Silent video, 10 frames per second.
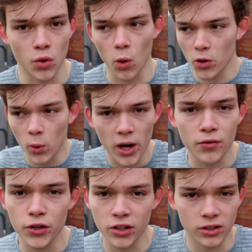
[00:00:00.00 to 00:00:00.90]

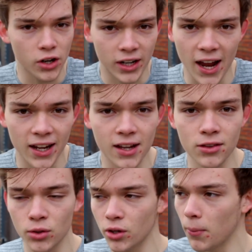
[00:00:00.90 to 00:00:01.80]
whatever you're, you're getting
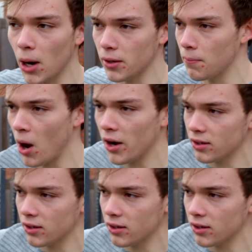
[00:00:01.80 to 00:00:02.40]
into your, bo your body